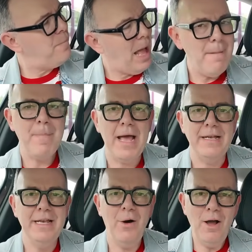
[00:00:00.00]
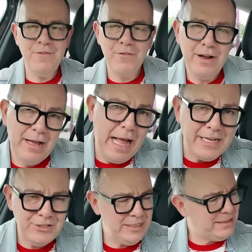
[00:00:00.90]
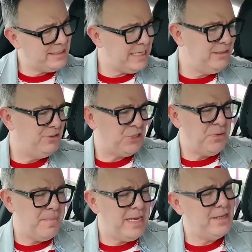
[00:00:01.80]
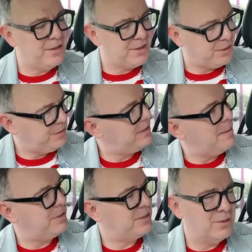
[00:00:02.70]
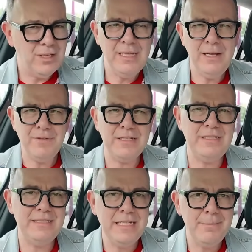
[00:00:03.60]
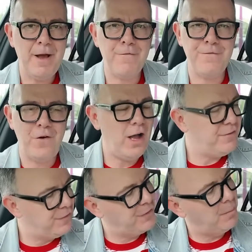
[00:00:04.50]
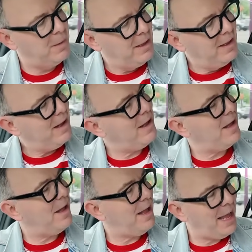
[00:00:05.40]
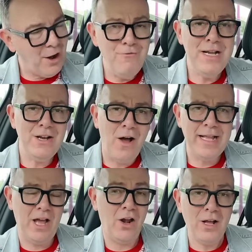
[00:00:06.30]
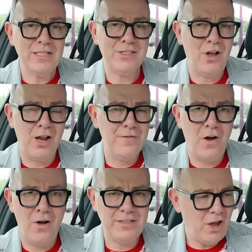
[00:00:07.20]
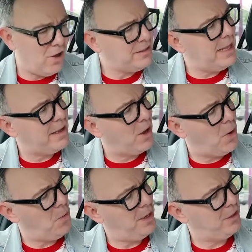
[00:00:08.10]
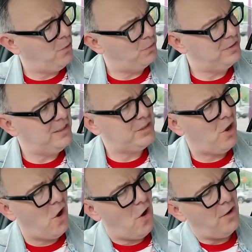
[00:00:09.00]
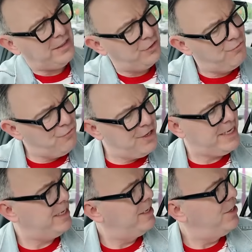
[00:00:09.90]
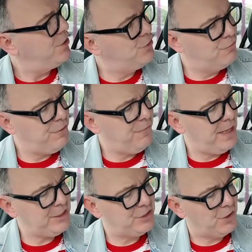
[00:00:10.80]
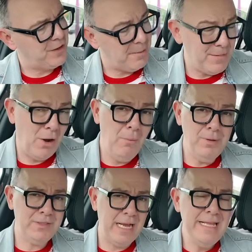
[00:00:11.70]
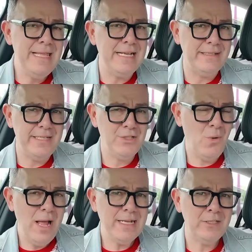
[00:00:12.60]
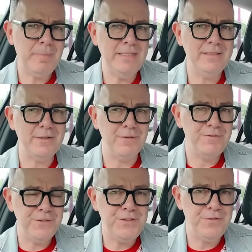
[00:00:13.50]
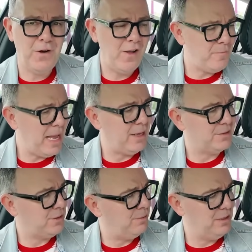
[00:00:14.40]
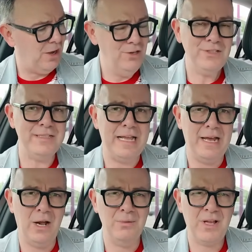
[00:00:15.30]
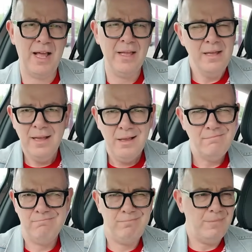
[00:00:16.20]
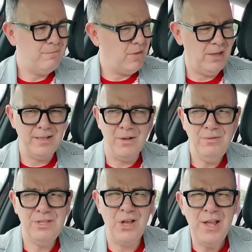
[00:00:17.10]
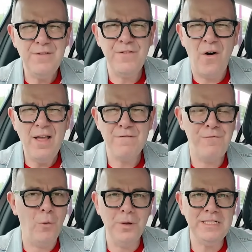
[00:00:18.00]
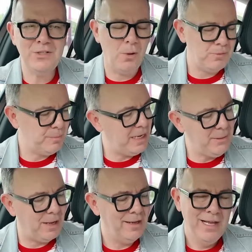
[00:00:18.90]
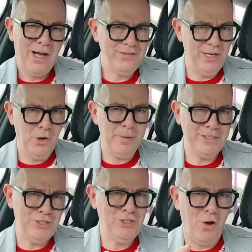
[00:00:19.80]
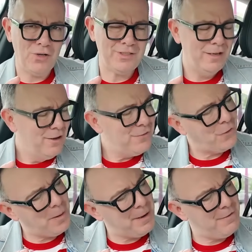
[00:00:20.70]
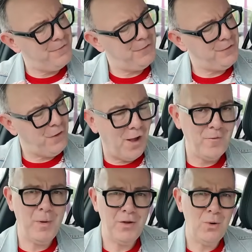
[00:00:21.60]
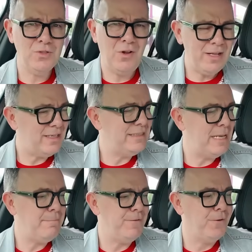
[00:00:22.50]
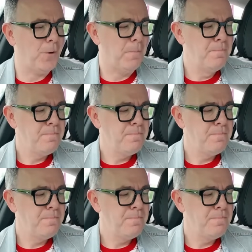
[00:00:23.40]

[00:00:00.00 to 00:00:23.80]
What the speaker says: Batman. Now, I've never actually seen too many of those episodes. I think I've actually seen about 5 of them. And I really like it. I like the style of art. It's Art Deco. And of course, this car is a really good reflection of it. Now, I will say this, it's quite expensive at £55. I looked at it and I was like, I don't know, 35, 40 tops. But anyway, I was a little bit shocked for it being 55. But of course, like I said before,